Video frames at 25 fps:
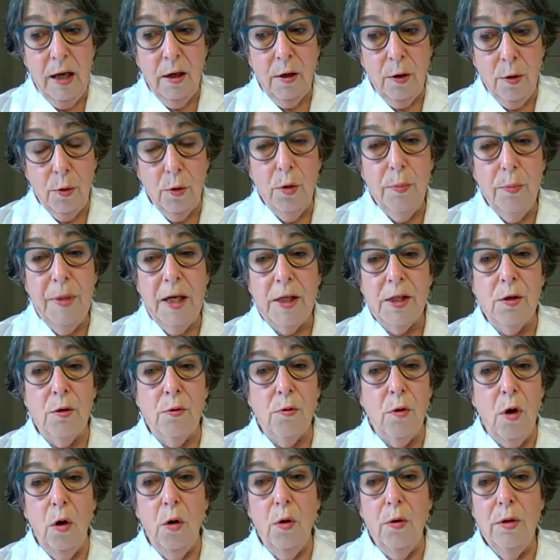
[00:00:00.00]
group has
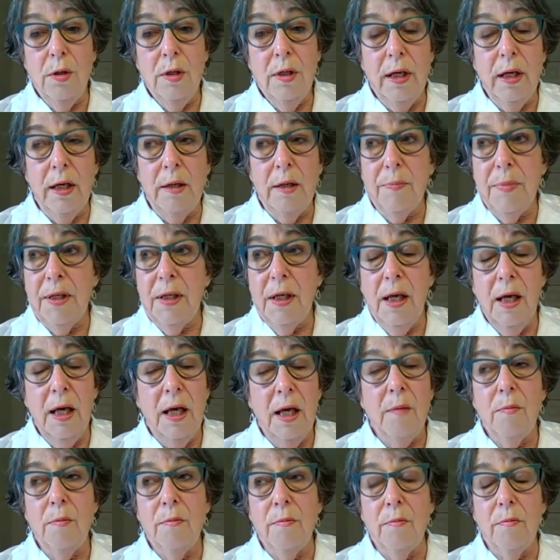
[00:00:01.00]
grown. It
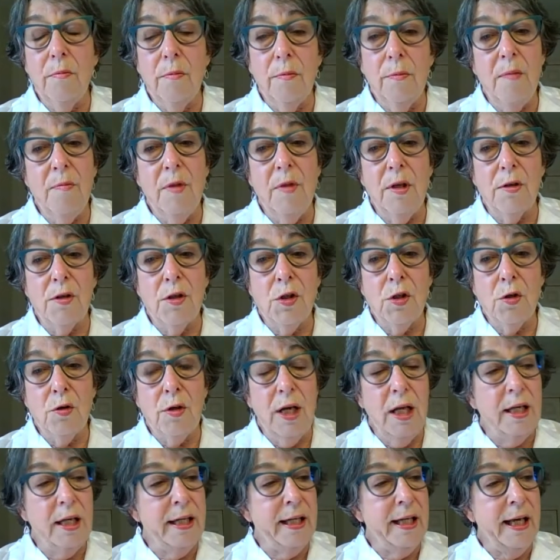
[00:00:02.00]
became the
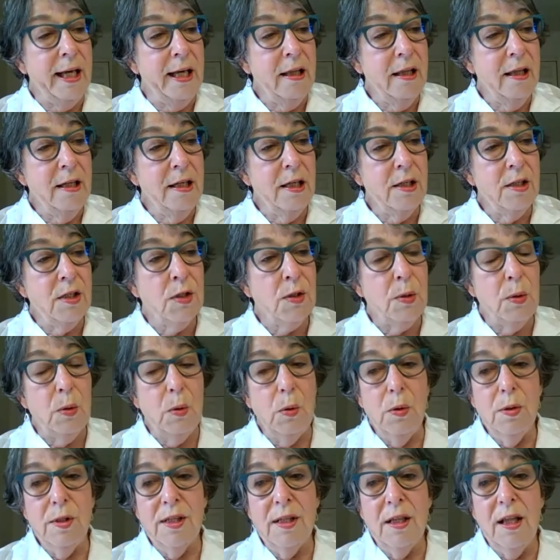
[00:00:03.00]
Australian Ethnic
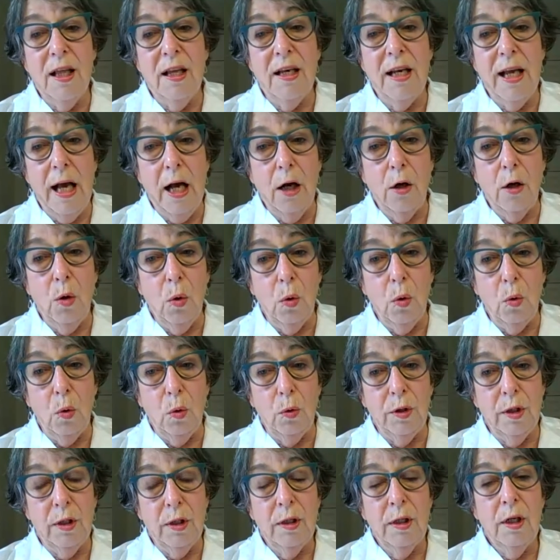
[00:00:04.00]
School, so they're now
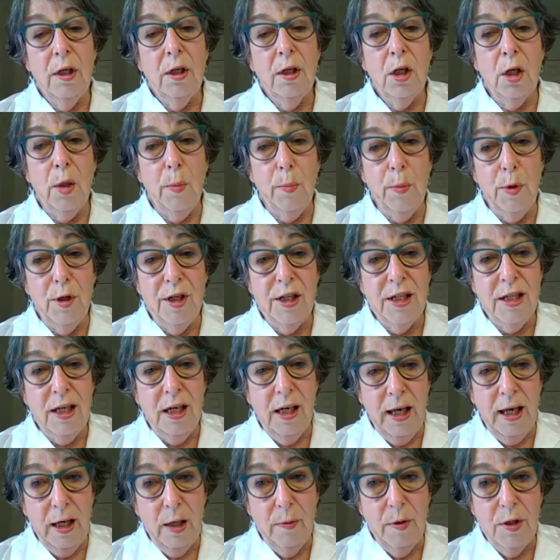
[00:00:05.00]
called Community
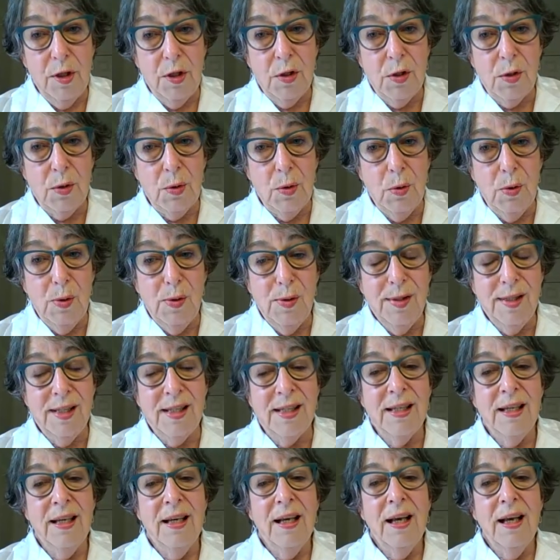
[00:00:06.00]
Language Schools.